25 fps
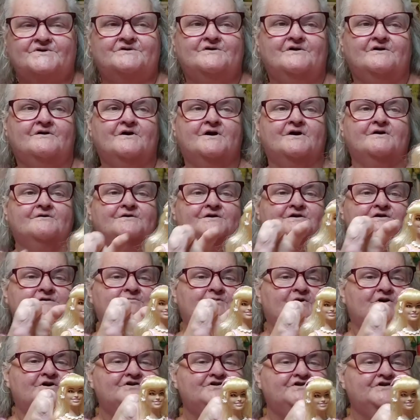hair needs
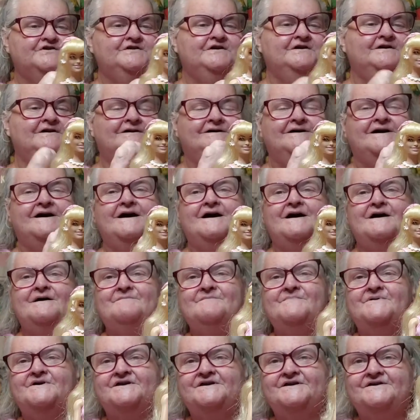brushing.
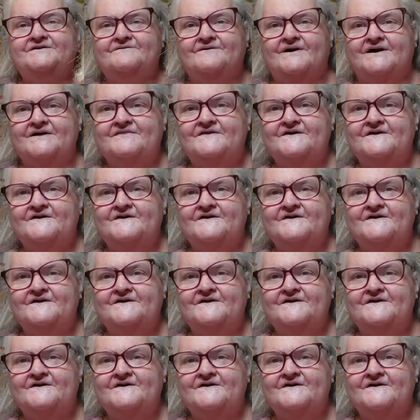But anyway,